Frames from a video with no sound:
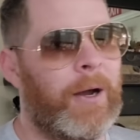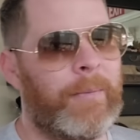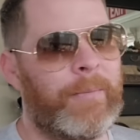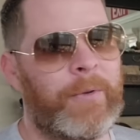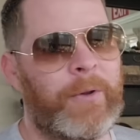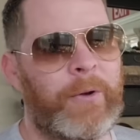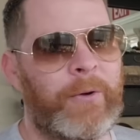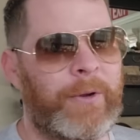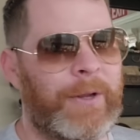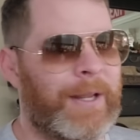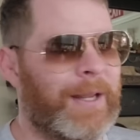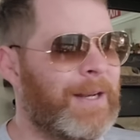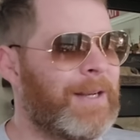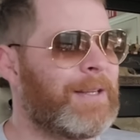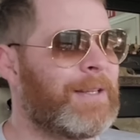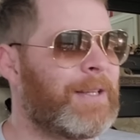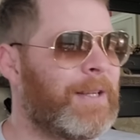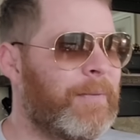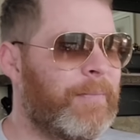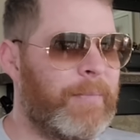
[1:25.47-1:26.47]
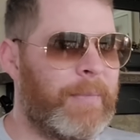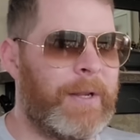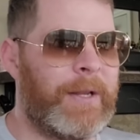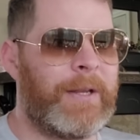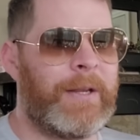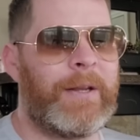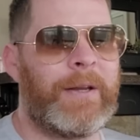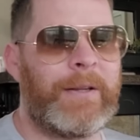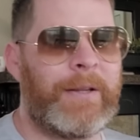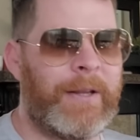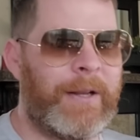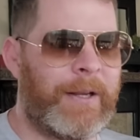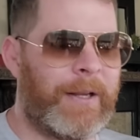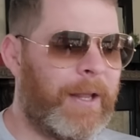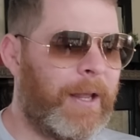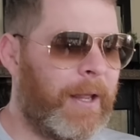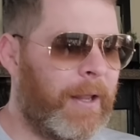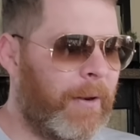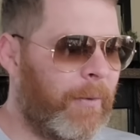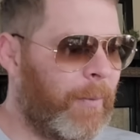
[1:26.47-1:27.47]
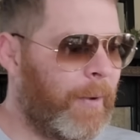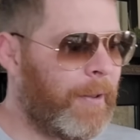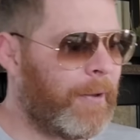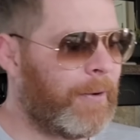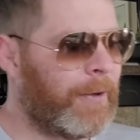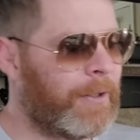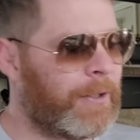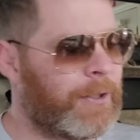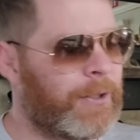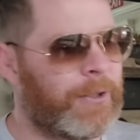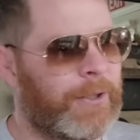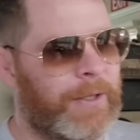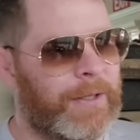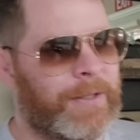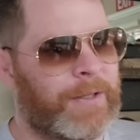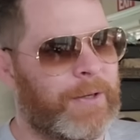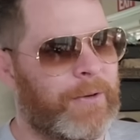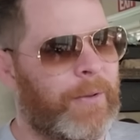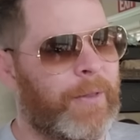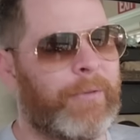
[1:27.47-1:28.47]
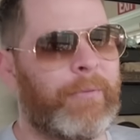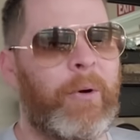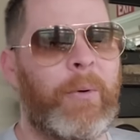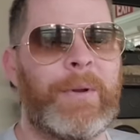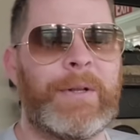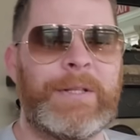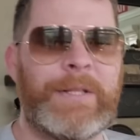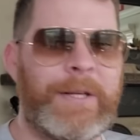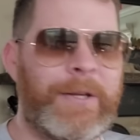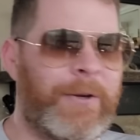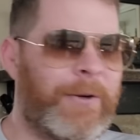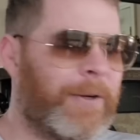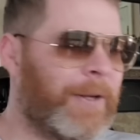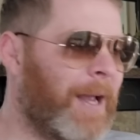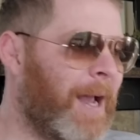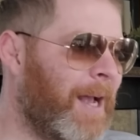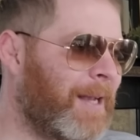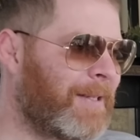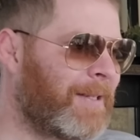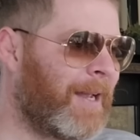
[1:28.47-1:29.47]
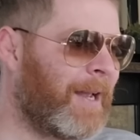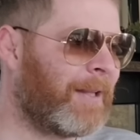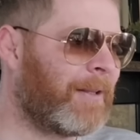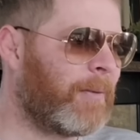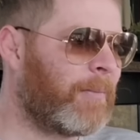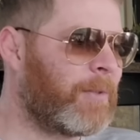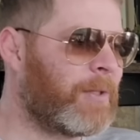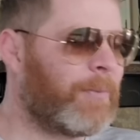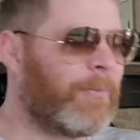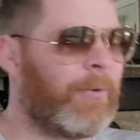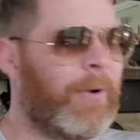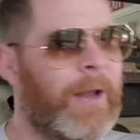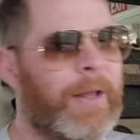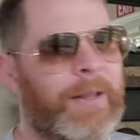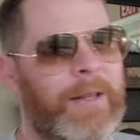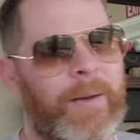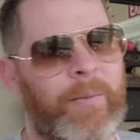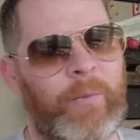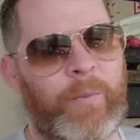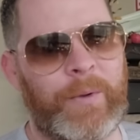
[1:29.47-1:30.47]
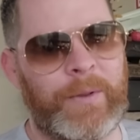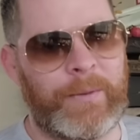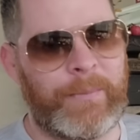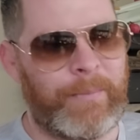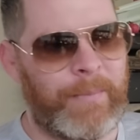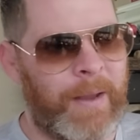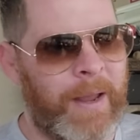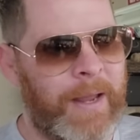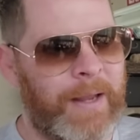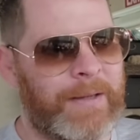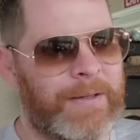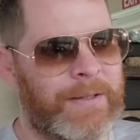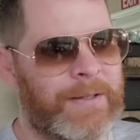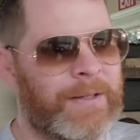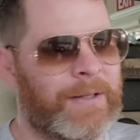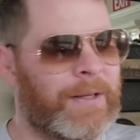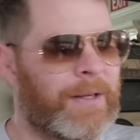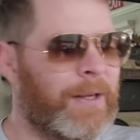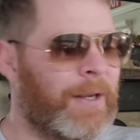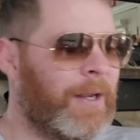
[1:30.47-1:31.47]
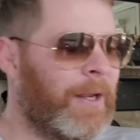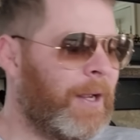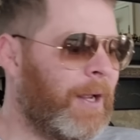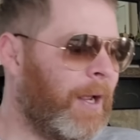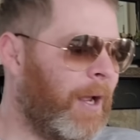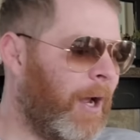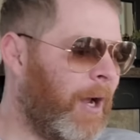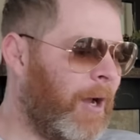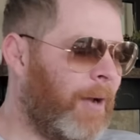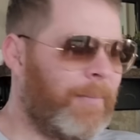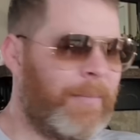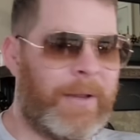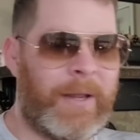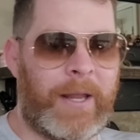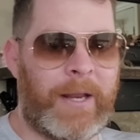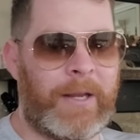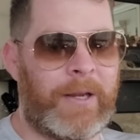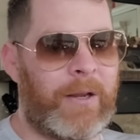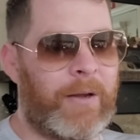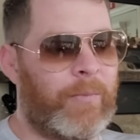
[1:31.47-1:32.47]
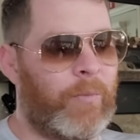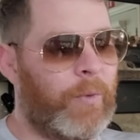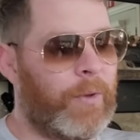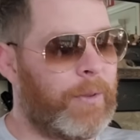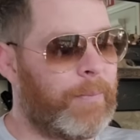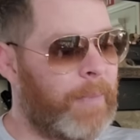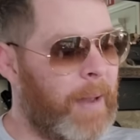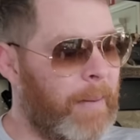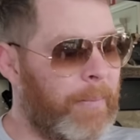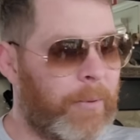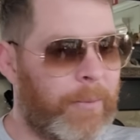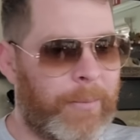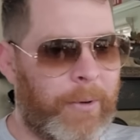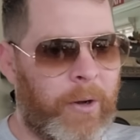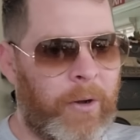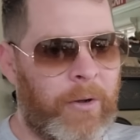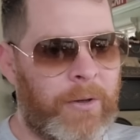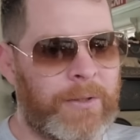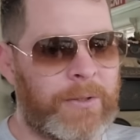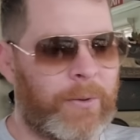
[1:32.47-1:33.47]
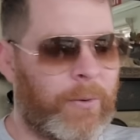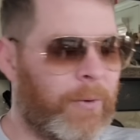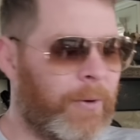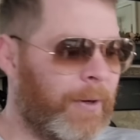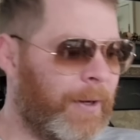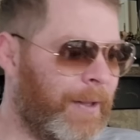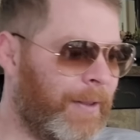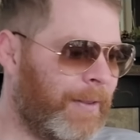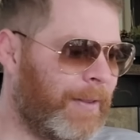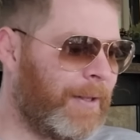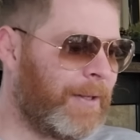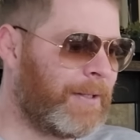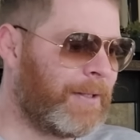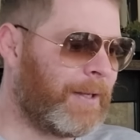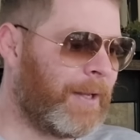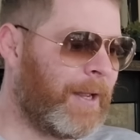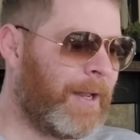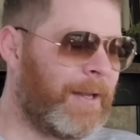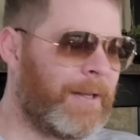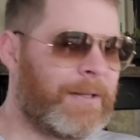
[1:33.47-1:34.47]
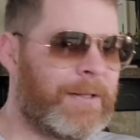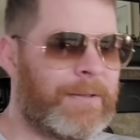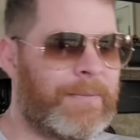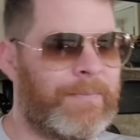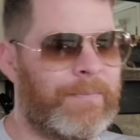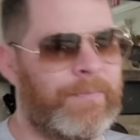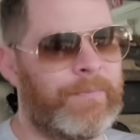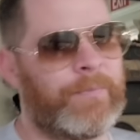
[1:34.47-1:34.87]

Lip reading: you're gonna see media getting hit, whether it's just throwing tear gas at them, spraying them with mace, hitting them with pepper balls, or in this case,